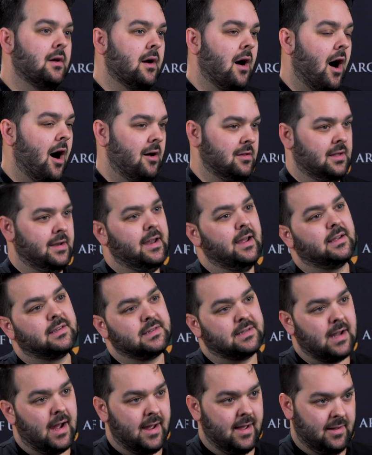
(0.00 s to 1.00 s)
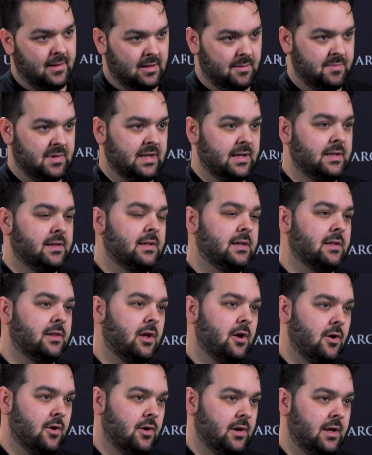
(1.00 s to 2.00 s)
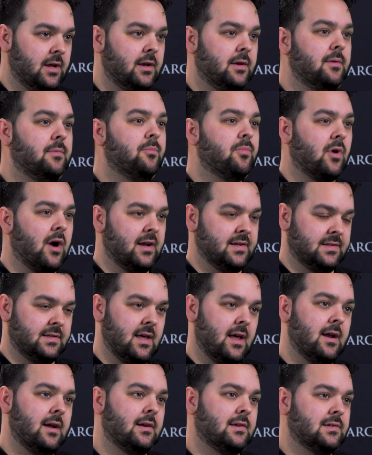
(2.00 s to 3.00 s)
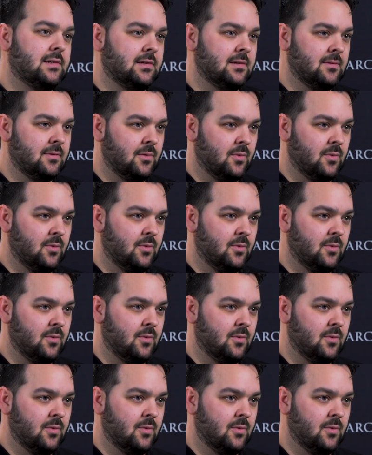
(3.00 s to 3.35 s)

all-on-X style immediately loaded prosthetics,